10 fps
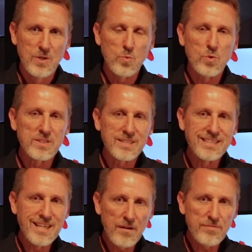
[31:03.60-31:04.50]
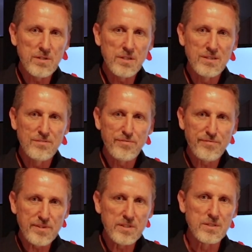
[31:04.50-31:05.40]
will never
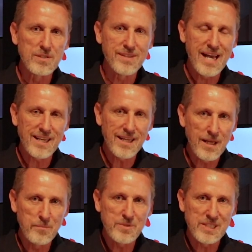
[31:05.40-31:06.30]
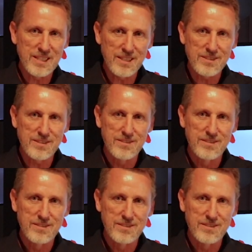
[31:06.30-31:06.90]
fill that emptiness.